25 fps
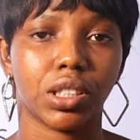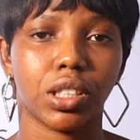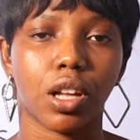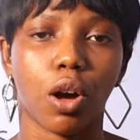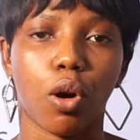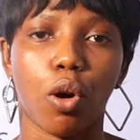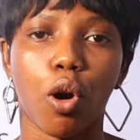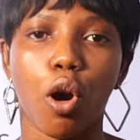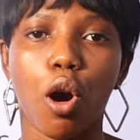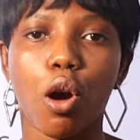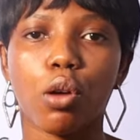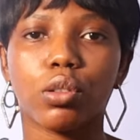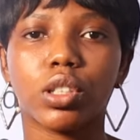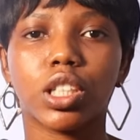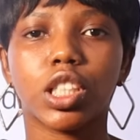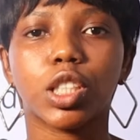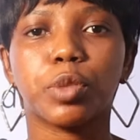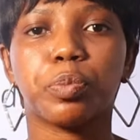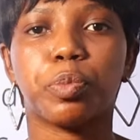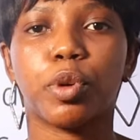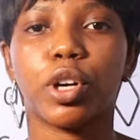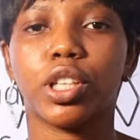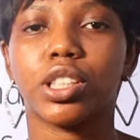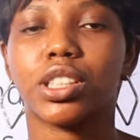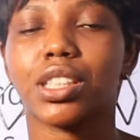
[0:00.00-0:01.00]
Now, all
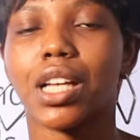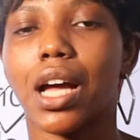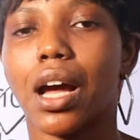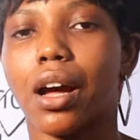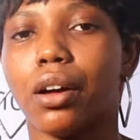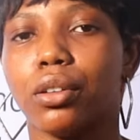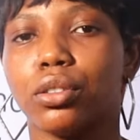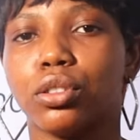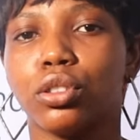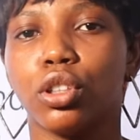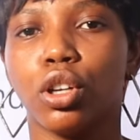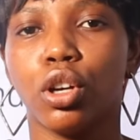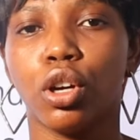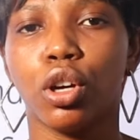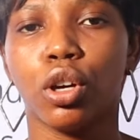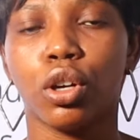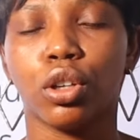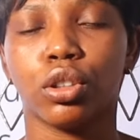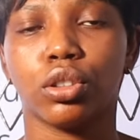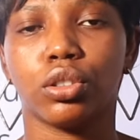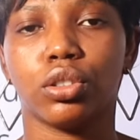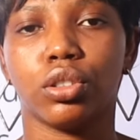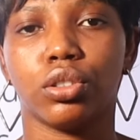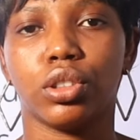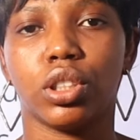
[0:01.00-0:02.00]
this points out
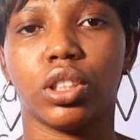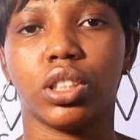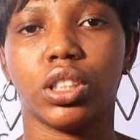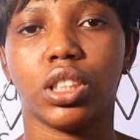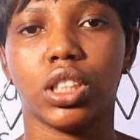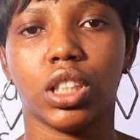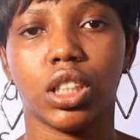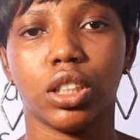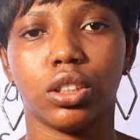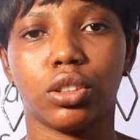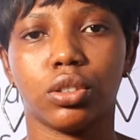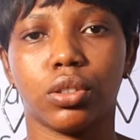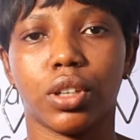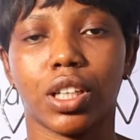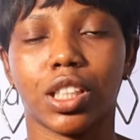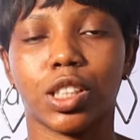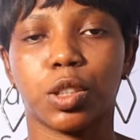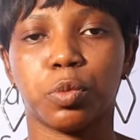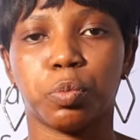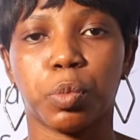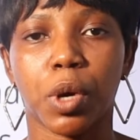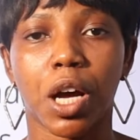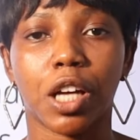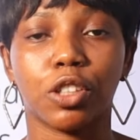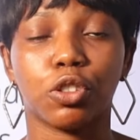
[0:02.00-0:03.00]
so the need to
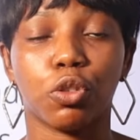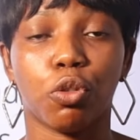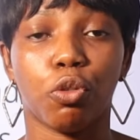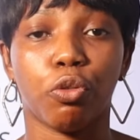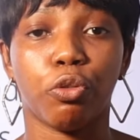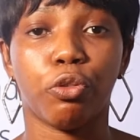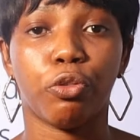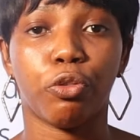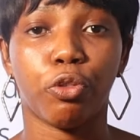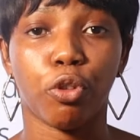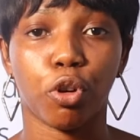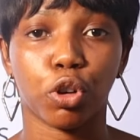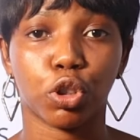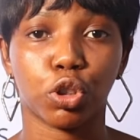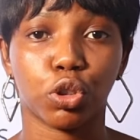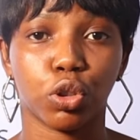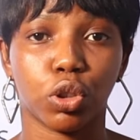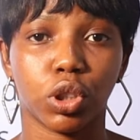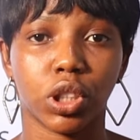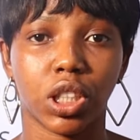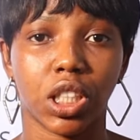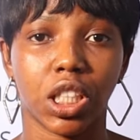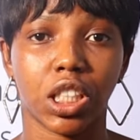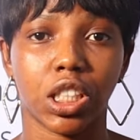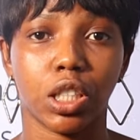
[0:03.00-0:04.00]
expand or
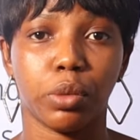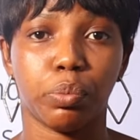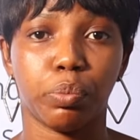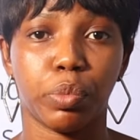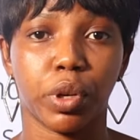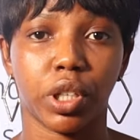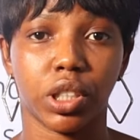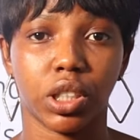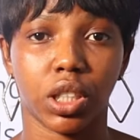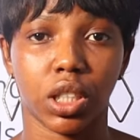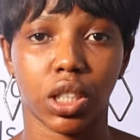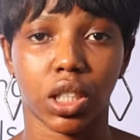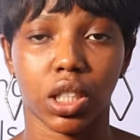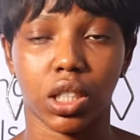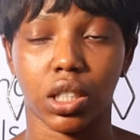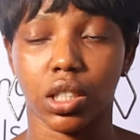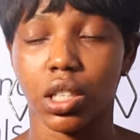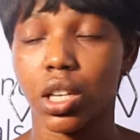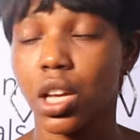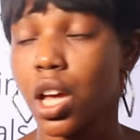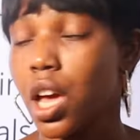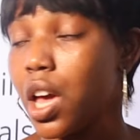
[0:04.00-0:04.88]
function independently.